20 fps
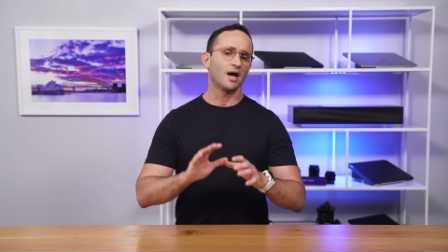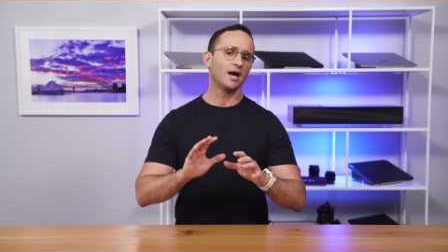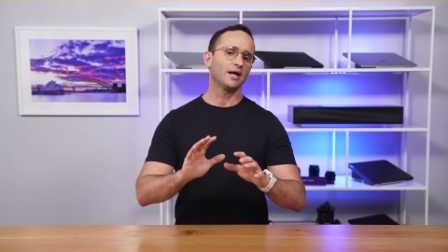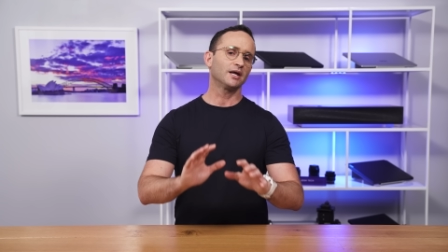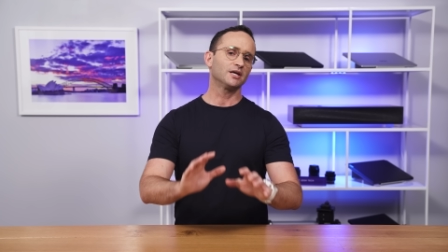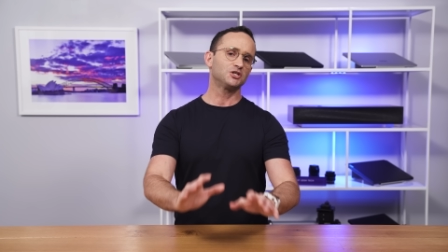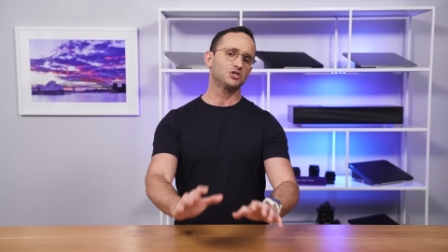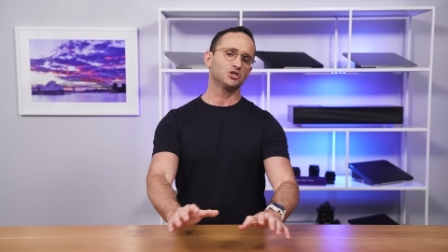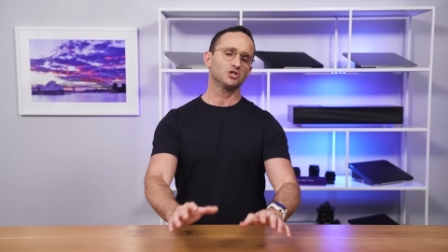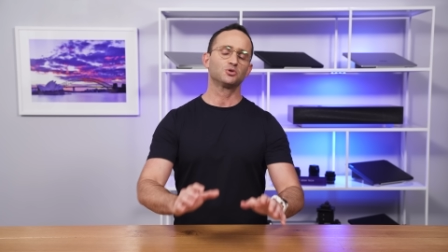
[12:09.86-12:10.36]
And
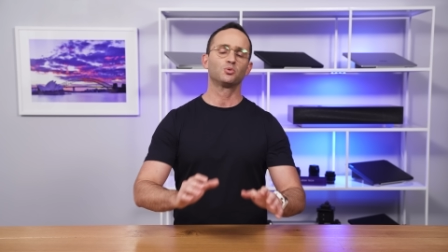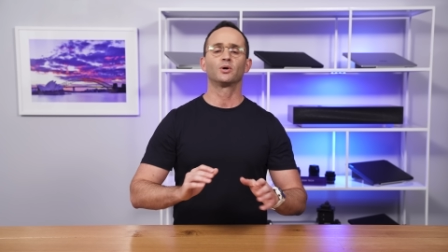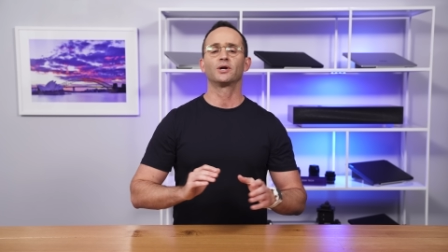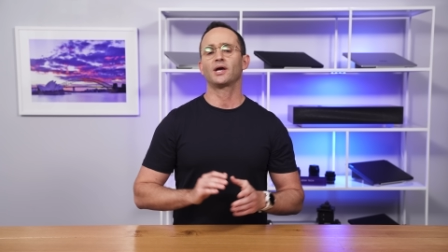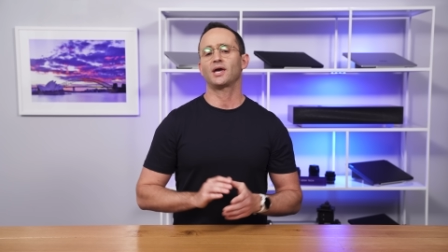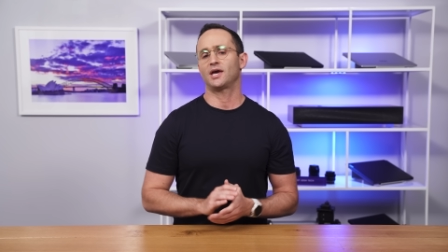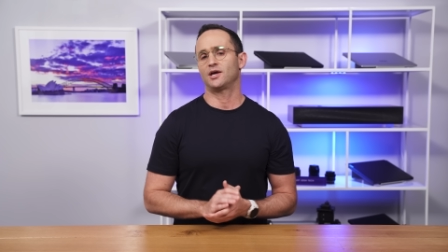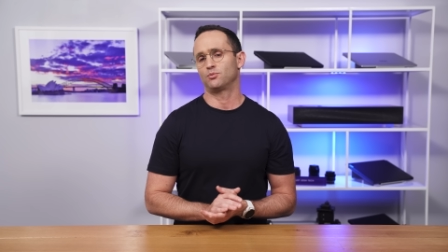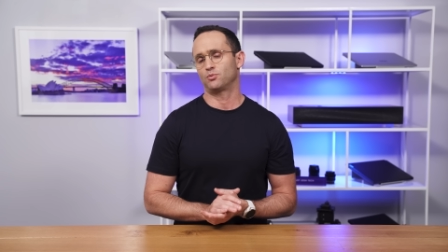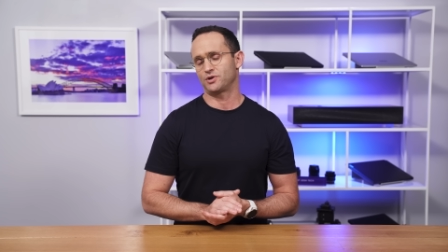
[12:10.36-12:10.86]
I just want
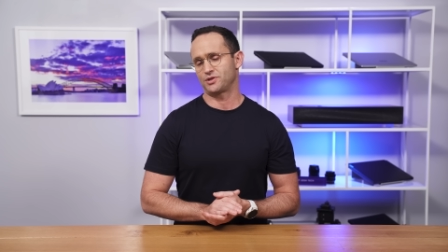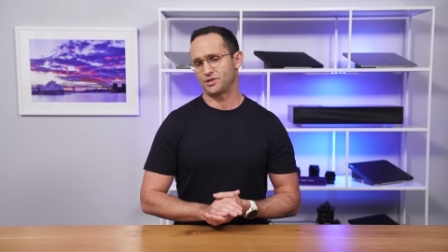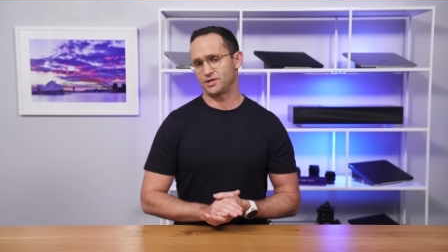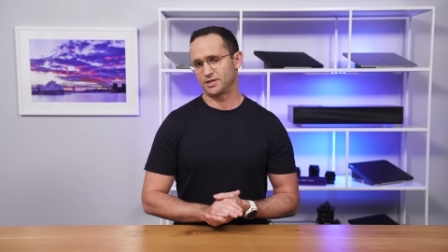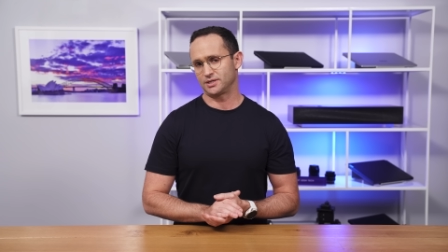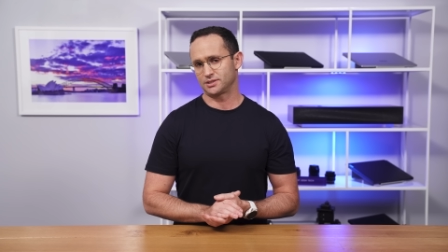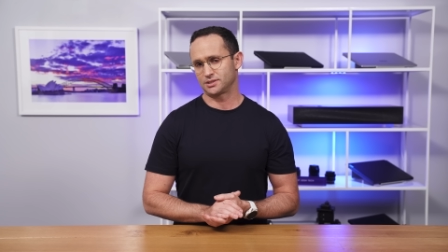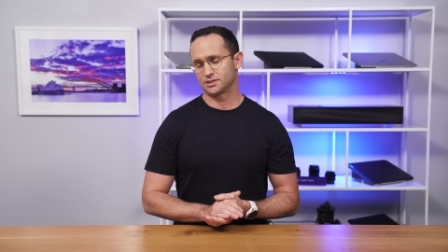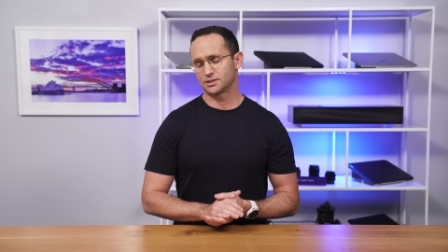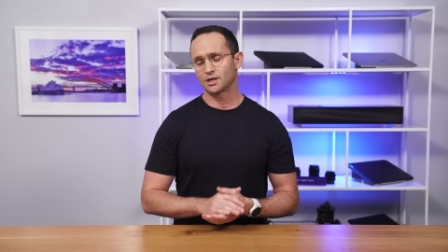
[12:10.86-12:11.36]
to end with
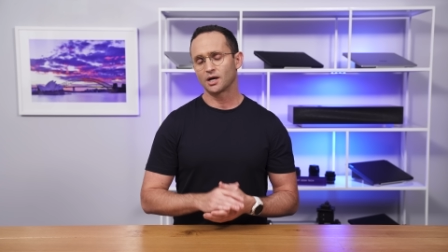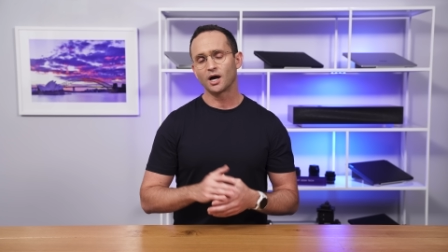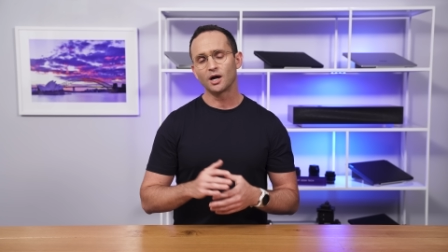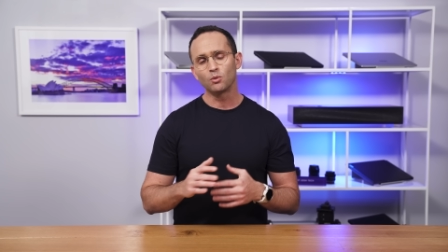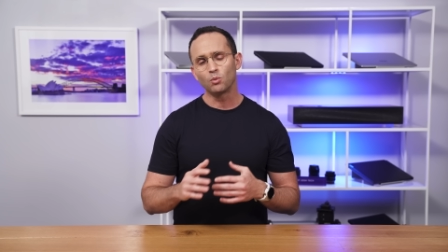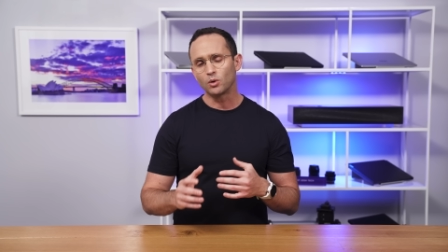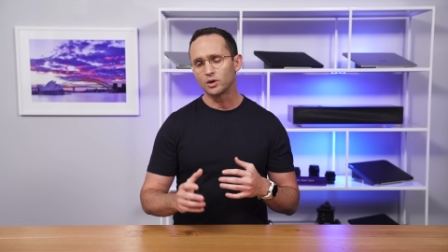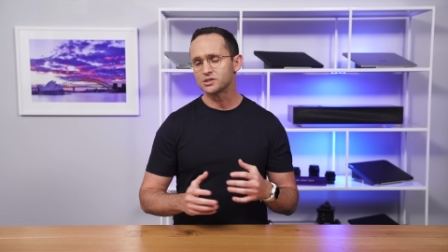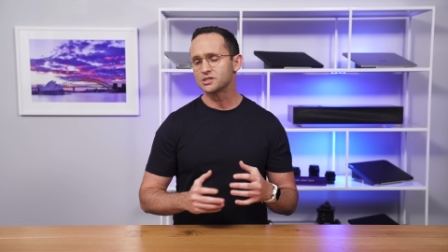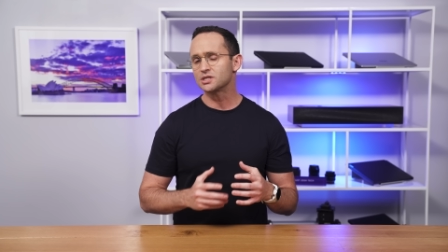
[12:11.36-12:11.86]
this. I
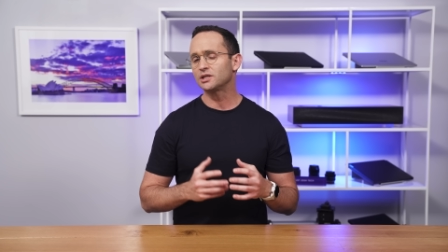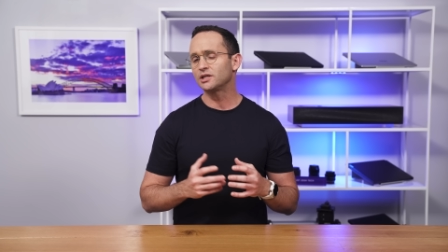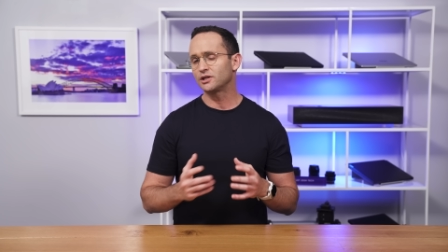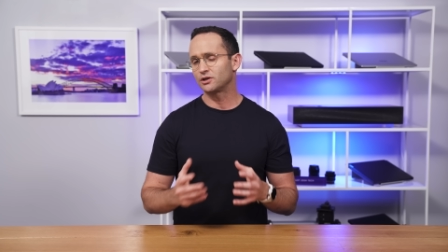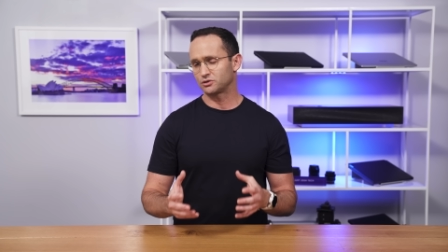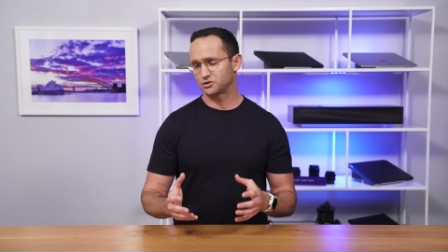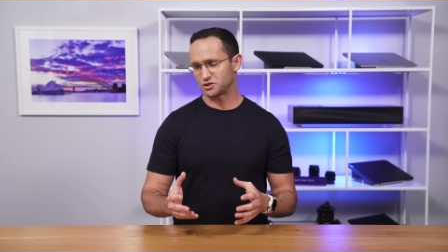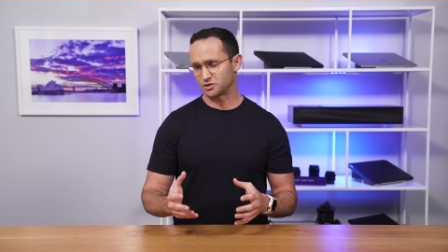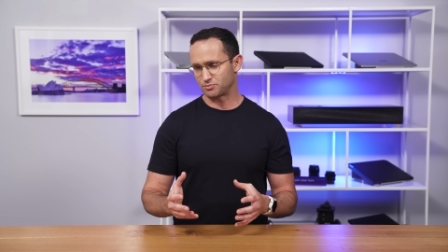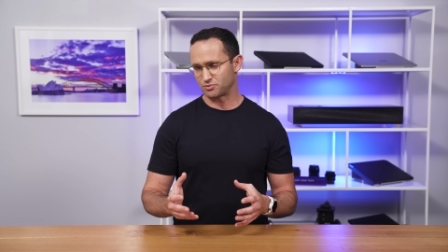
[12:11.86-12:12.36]
was a
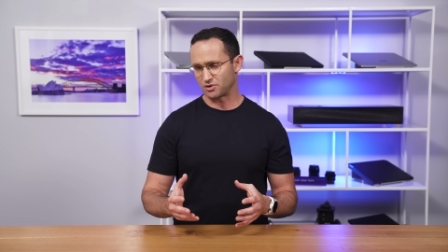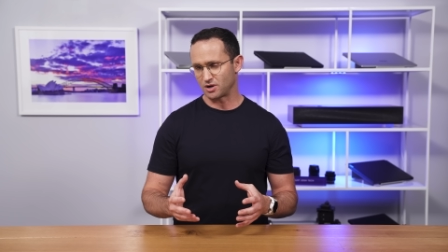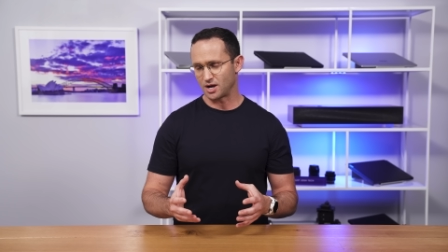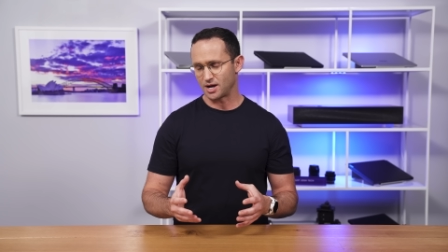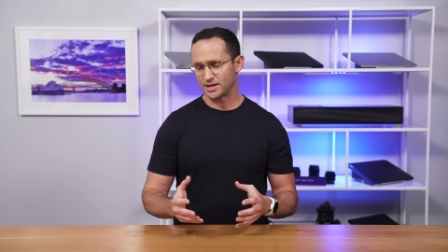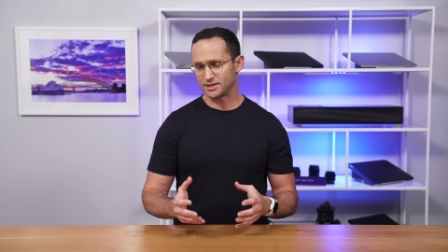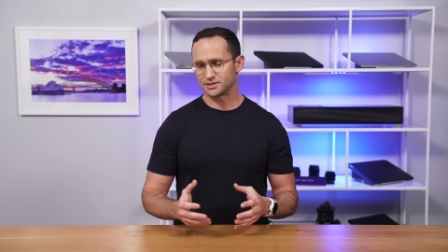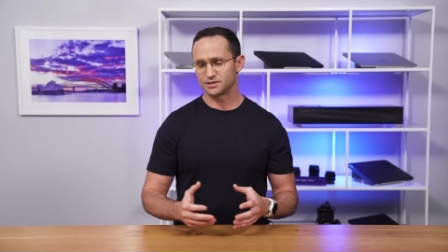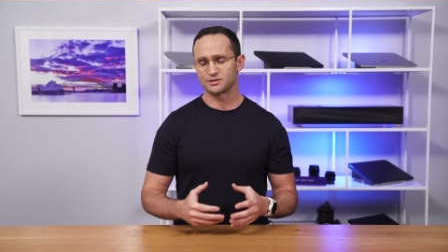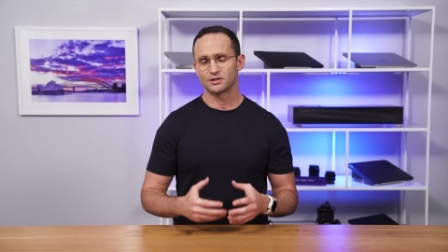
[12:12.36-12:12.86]
little
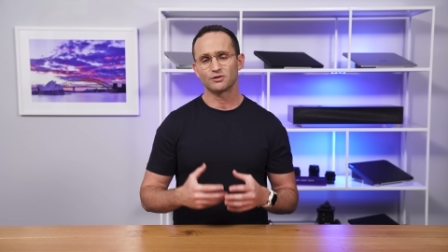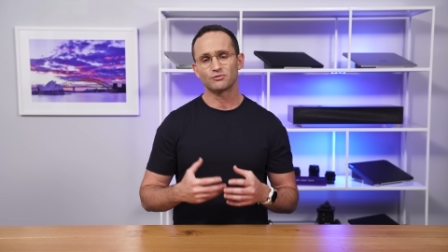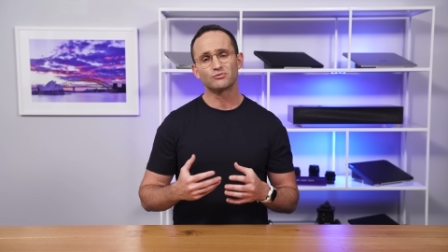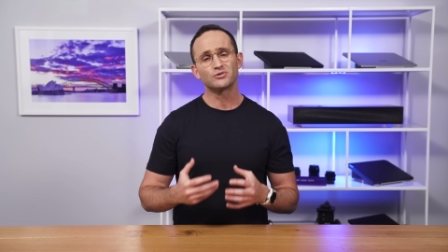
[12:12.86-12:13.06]
surprised that the